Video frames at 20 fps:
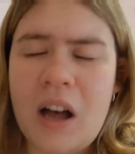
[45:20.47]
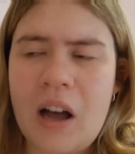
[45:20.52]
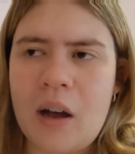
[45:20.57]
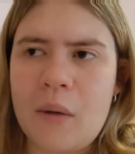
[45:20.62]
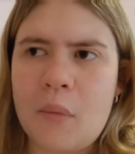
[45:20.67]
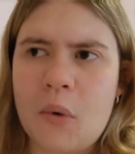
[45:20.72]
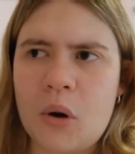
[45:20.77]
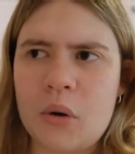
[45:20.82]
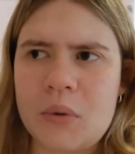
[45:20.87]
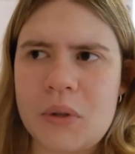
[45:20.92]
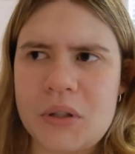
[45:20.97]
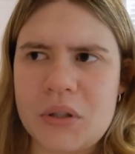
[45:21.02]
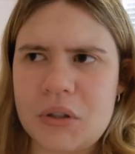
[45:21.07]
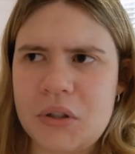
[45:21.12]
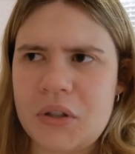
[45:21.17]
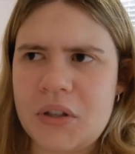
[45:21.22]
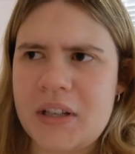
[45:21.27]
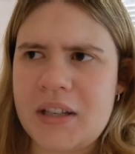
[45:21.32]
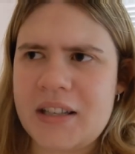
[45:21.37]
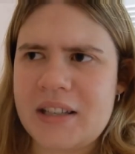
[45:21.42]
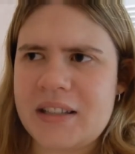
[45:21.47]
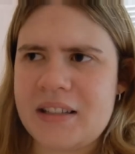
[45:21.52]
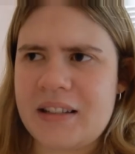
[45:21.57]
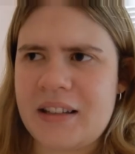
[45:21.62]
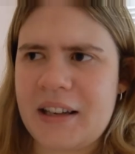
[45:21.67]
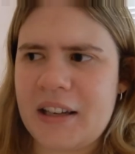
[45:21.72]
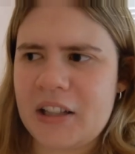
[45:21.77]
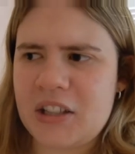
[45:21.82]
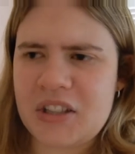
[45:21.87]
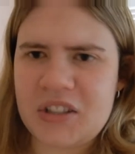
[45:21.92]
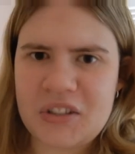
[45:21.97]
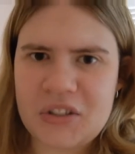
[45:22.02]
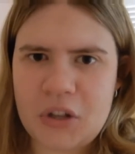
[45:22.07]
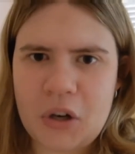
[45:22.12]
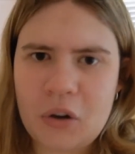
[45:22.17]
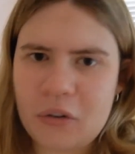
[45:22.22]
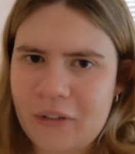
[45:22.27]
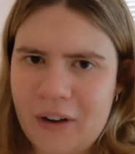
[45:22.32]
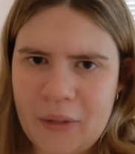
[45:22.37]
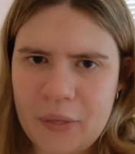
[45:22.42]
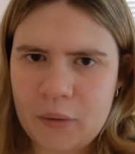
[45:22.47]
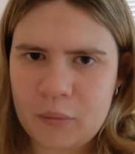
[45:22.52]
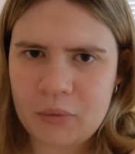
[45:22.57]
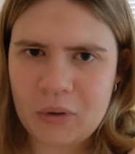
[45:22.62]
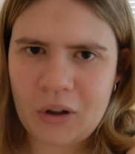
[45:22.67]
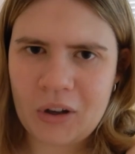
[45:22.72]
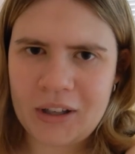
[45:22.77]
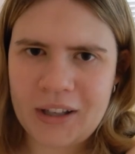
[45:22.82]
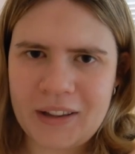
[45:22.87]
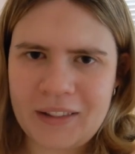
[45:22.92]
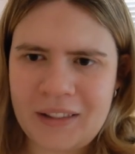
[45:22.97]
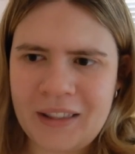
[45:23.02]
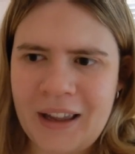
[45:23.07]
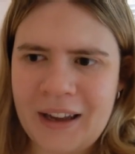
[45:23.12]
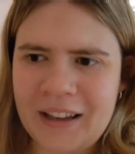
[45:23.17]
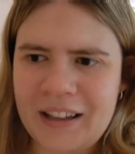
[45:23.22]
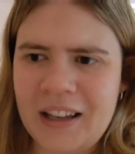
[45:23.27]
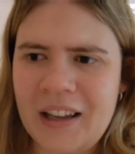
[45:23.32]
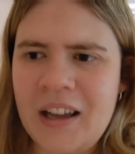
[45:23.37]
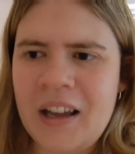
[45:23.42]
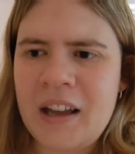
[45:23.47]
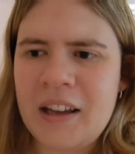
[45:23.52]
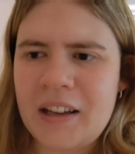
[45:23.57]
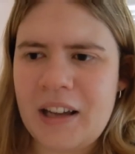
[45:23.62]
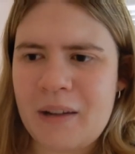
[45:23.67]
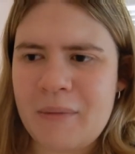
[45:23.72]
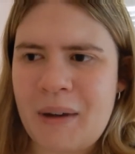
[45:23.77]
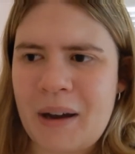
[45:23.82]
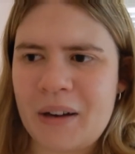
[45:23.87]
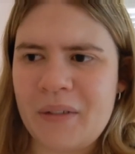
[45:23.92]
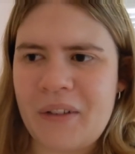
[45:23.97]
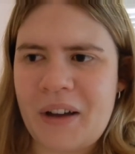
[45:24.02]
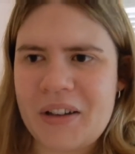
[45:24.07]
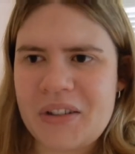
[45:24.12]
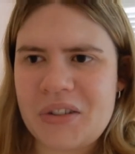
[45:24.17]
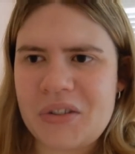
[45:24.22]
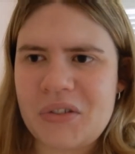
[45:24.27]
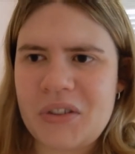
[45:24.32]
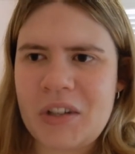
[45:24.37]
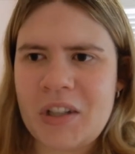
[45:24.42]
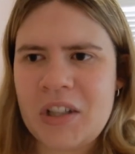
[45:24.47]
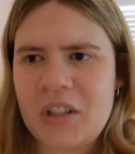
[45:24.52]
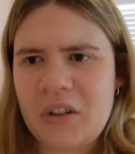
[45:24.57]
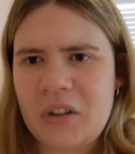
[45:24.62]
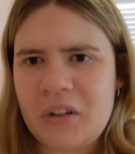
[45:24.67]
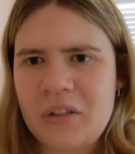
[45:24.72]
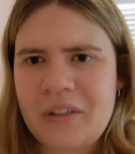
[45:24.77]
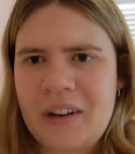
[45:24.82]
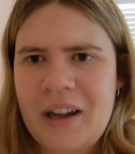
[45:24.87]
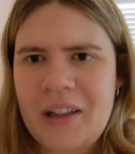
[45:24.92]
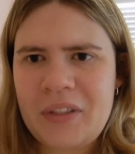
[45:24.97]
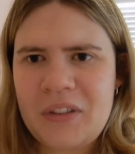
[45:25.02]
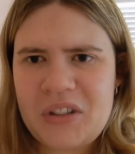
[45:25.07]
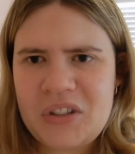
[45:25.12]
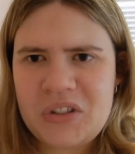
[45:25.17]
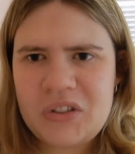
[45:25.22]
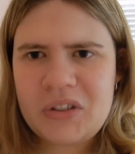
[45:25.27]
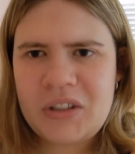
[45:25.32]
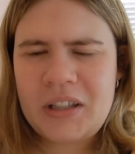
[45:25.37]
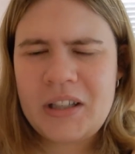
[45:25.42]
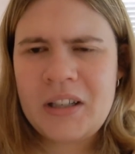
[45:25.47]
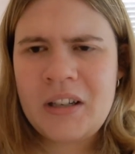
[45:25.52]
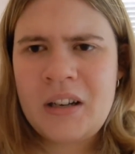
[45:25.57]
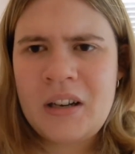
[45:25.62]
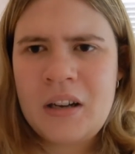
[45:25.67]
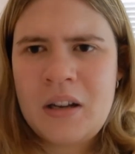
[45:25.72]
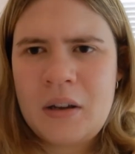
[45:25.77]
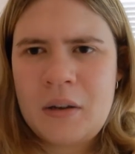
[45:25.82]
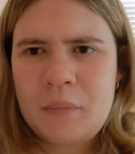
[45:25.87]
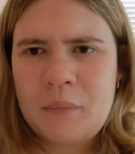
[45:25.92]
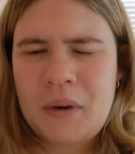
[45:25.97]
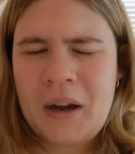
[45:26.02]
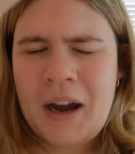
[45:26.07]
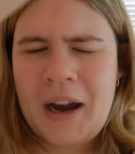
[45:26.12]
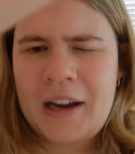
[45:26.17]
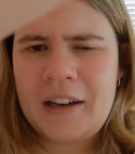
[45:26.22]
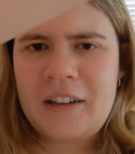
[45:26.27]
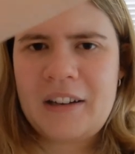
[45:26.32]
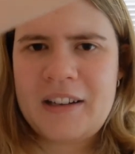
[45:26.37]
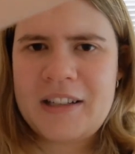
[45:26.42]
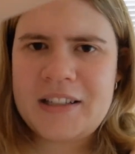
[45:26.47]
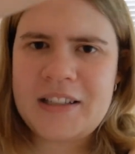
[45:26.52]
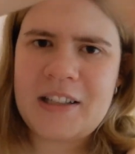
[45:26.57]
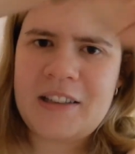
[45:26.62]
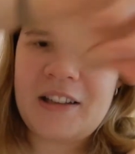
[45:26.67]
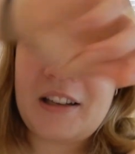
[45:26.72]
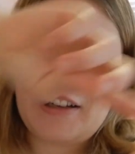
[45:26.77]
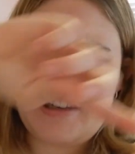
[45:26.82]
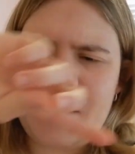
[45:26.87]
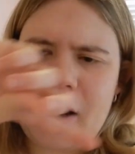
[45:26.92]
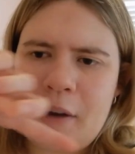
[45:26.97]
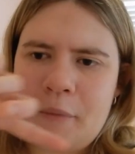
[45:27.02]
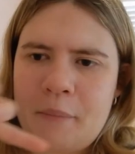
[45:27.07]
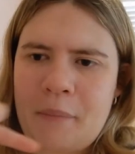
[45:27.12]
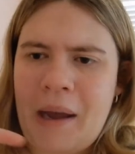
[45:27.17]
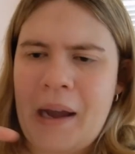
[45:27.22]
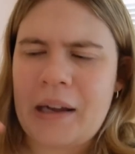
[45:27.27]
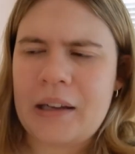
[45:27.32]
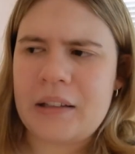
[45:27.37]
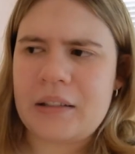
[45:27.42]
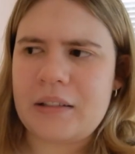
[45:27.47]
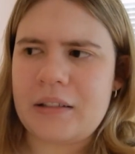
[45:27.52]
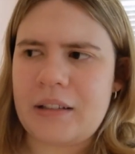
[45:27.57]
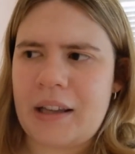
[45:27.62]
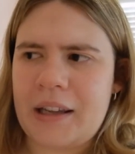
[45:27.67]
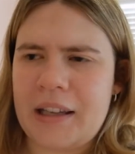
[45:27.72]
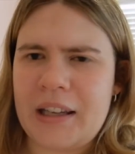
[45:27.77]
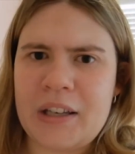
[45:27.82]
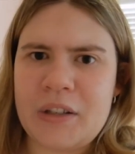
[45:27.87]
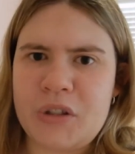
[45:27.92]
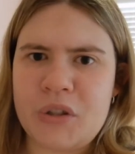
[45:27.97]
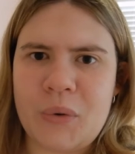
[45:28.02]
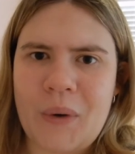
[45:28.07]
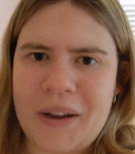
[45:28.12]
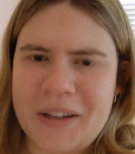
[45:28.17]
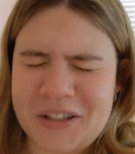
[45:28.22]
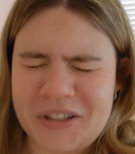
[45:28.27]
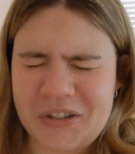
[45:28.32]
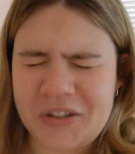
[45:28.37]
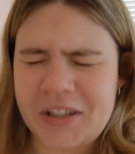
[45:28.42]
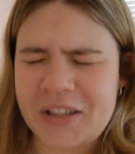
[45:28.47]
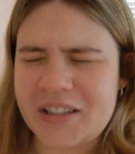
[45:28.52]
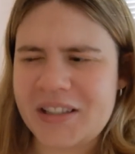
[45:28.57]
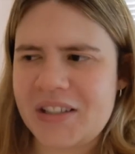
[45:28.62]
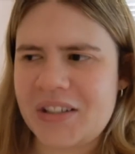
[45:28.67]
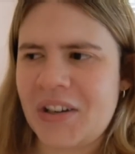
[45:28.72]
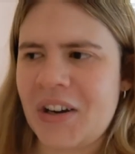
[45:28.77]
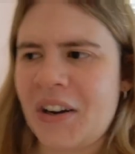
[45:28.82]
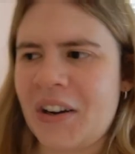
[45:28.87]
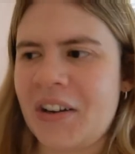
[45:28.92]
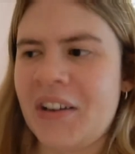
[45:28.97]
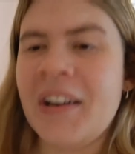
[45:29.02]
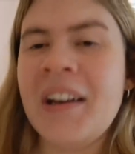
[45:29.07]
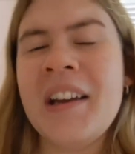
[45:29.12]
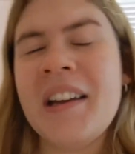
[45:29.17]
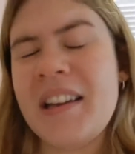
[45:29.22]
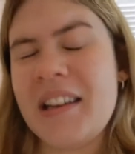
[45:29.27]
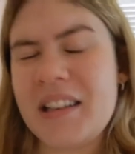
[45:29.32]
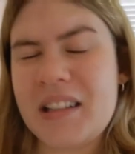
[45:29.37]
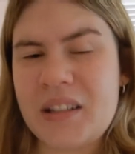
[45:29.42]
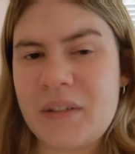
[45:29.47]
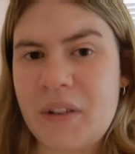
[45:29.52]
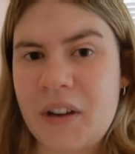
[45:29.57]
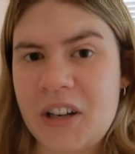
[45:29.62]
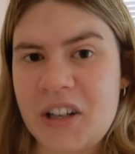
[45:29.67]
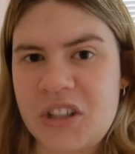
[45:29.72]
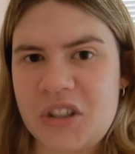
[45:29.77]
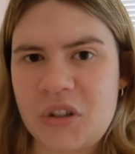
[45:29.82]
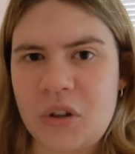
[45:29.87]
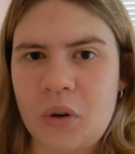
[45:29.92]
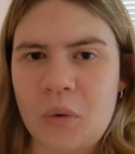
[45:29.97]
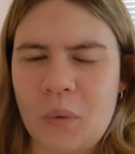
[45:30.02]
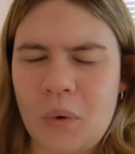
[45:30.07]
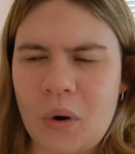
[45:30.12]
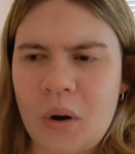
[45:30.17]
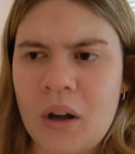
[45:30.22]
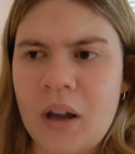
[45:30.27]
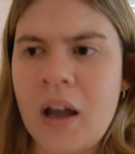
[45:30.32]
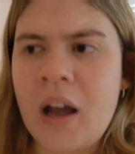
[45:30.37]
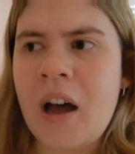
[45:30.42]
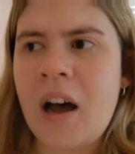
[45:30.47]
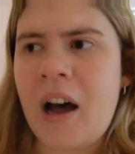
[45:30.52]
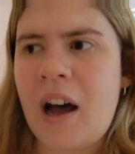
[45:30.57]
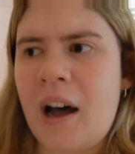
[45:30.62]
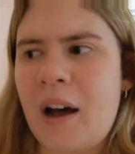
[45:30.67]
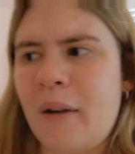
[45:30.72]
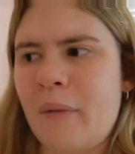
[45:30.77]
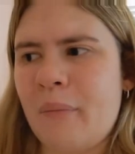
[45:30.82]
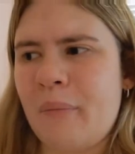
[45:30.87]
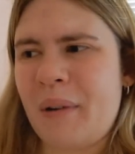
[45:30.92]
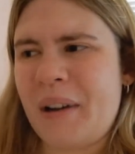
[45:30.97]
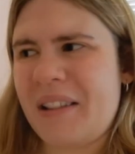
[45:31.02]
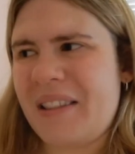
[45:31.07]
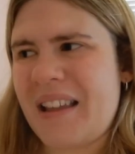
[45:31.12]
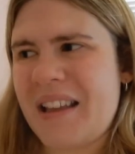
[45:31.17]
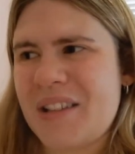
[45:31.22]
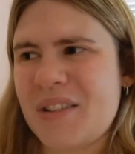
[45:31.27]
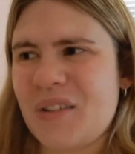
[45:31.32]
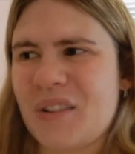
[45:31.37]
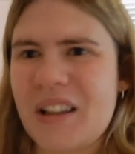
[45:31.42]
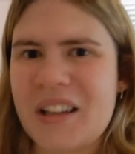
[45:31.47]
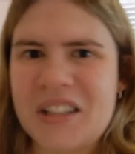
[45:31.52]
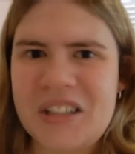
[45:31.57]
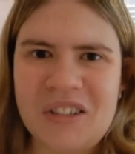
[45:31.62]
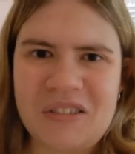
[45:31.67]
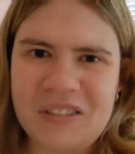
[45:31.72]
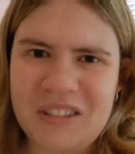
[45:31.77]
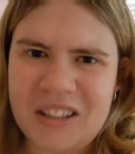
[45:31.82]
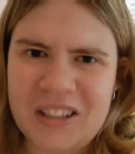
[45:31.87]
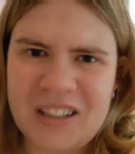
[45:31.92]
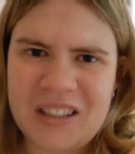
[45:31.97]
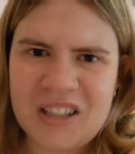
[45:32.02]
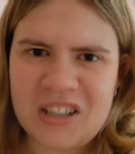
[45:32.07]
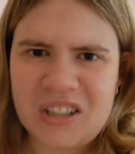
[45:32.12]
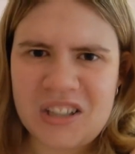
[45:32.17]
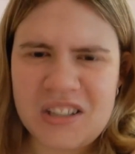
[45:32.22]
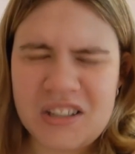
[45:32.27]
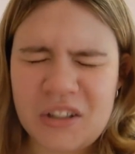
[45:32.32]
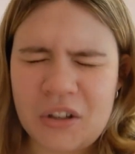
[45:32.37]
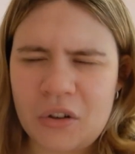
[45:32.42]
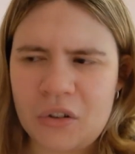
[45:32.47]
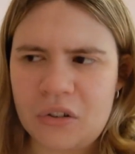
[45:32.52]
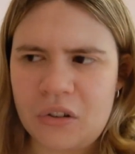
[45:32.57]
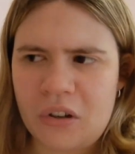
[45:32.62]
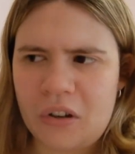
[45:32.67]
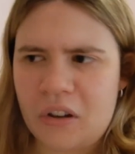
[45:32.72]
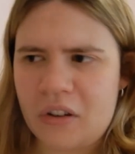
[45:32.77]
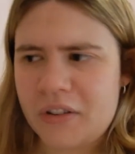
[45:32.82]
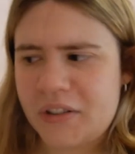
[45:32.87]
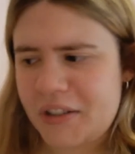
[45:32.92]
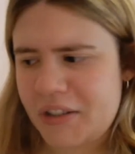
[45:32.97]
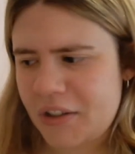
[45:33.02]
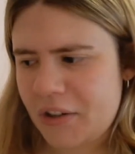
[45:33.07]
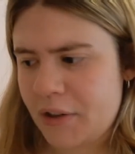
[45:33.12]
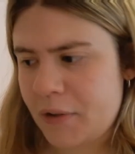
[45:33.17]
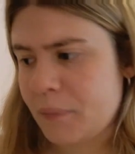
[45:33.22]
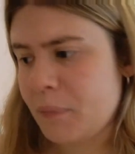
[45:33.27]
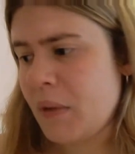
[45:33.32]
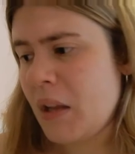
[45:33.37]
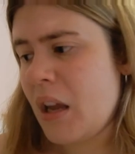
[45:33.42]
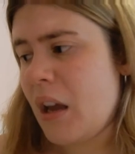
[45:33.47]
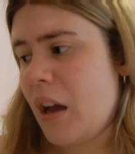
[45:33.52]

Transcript: All we do is like just go around the block and like come out of our street, go around the street behind us and then come back like into our street. So it's a very short walk, but that's all that she really needs. She's an old girl, so